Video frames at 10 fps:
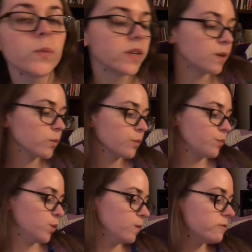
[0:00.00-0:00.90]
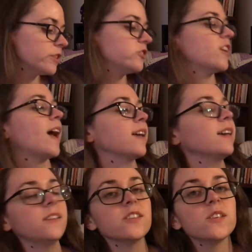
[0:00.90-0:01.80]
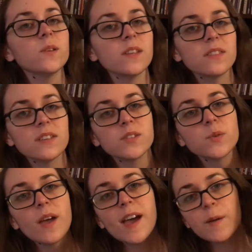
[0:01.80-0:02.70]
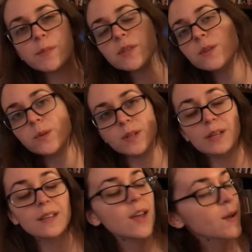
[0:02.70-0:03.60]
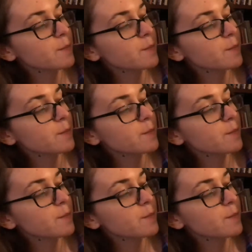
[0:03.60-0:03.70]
when you remove the jacket, you get this absolutely